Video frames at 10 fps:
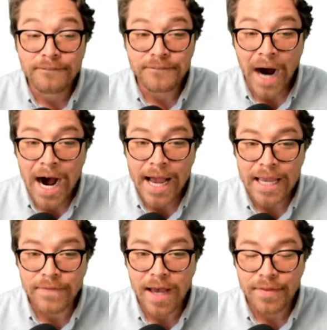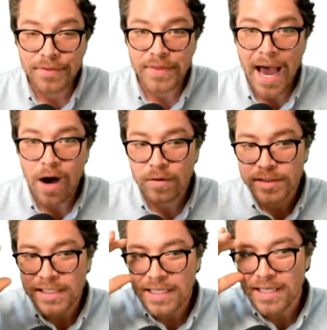
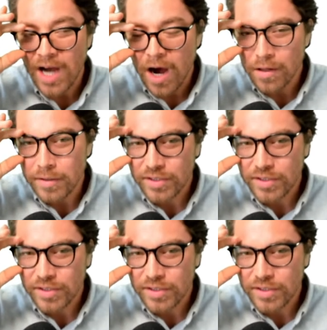$5,000.